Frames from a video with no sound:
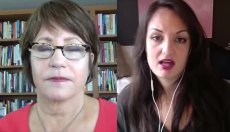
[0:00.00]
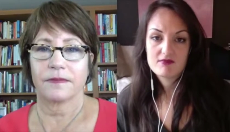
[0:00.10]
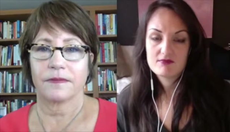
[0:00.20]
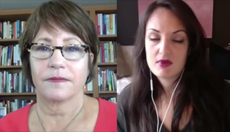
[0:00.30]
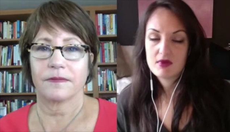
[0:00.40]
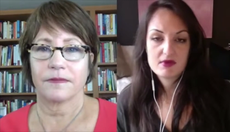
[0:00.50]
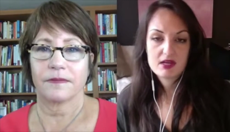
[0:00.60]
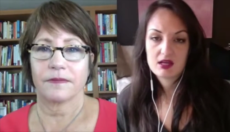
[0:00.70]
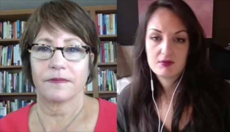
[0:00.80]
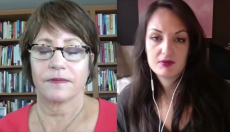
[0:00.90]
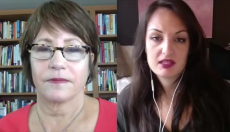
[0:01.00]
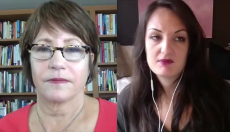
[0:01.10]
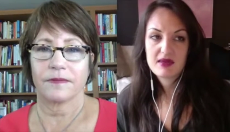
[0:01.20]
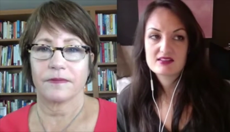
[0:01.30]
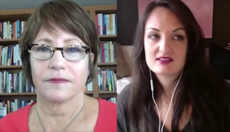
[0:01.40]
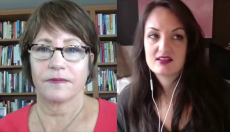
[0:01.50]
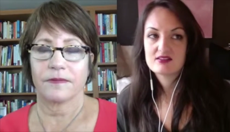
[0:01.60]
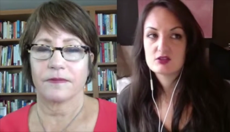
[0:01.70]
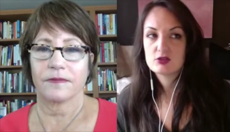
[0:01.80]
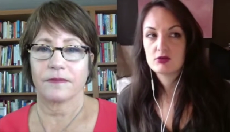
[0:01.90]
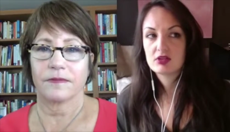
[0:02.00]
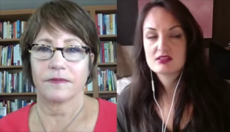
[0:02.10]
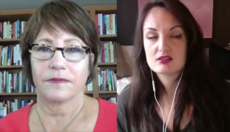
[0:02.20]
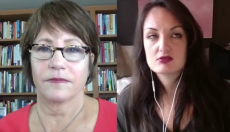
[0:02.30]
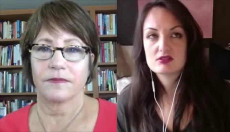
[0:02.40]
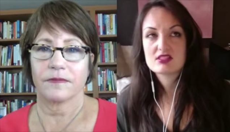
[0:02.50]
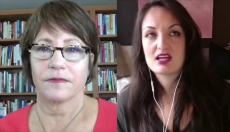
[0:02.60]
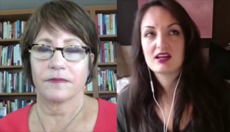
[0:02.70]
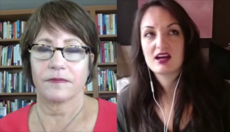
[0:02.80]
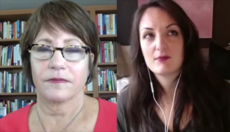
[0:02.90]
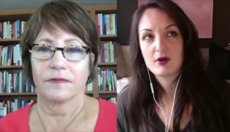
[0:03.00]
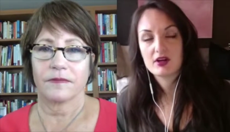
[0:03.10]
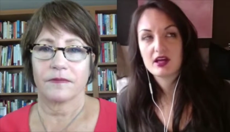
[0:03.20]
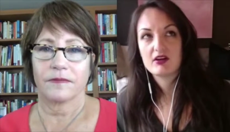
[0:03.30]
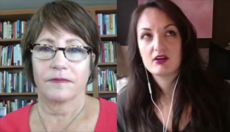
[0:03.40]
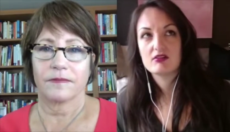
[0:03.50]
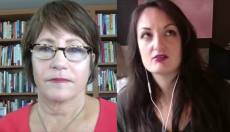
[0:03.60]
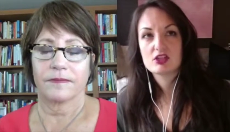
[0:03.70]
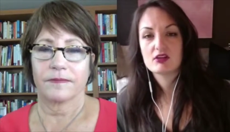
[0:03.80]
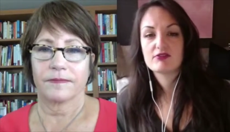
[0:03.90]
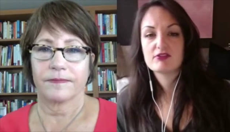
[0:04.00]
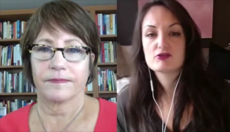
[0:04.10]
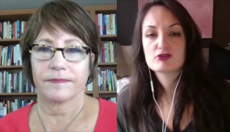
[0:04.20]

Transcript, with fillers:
Speaker 1: that it, it completely makes sense. So don't get so stuck up on it and start